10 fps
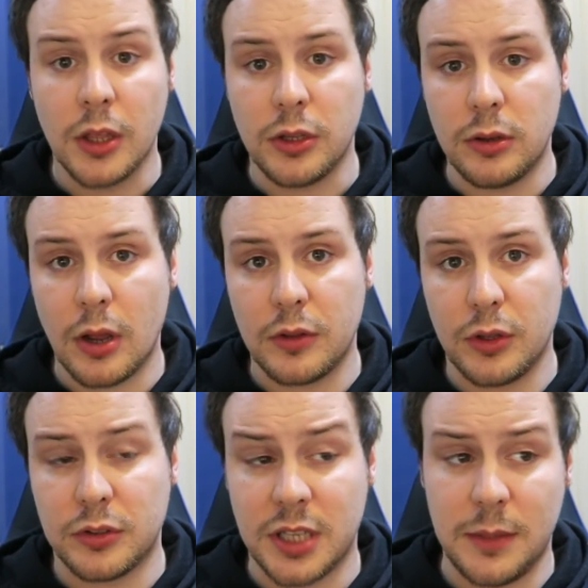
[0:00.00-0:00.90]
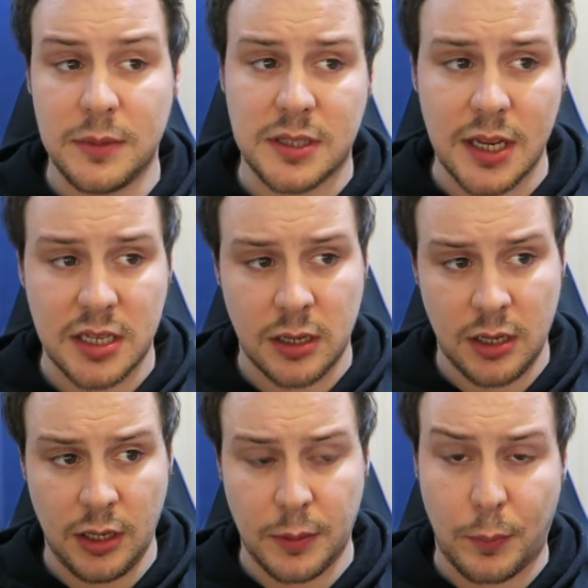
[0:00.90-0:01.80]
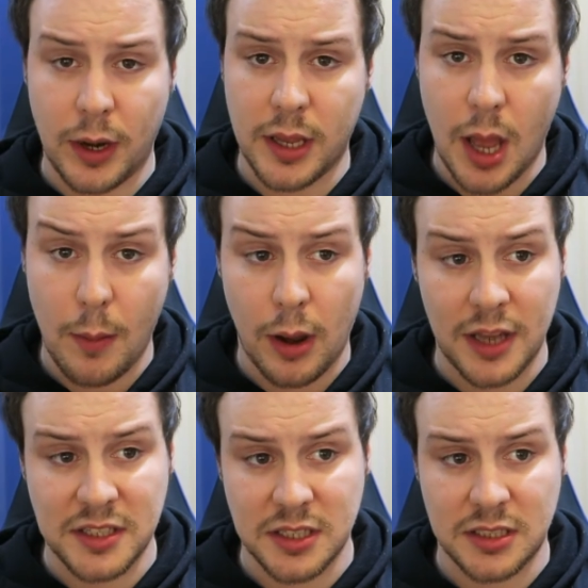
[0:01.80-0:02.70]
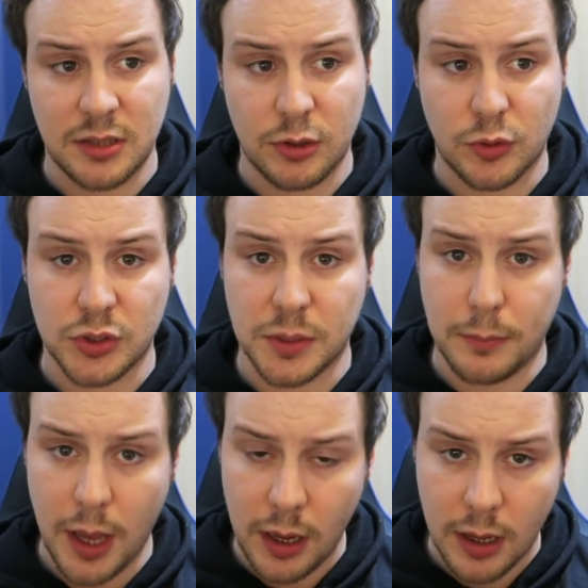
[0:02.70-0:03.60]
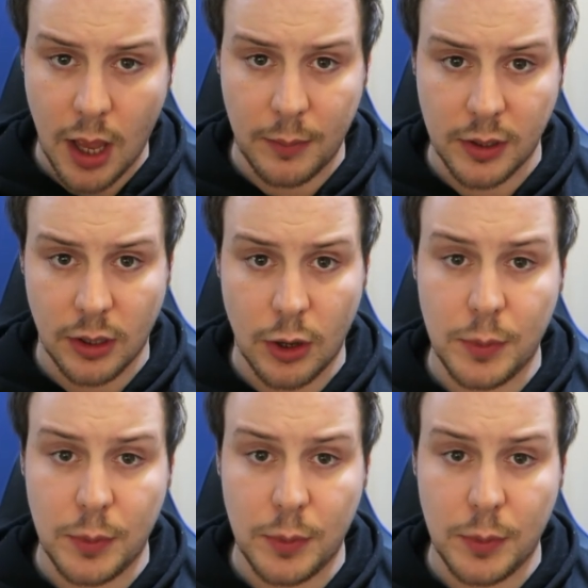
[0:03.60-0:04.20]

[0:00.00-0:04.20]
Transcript: you know that your team is less likely to break up unless there's a serious roster mainly coming along,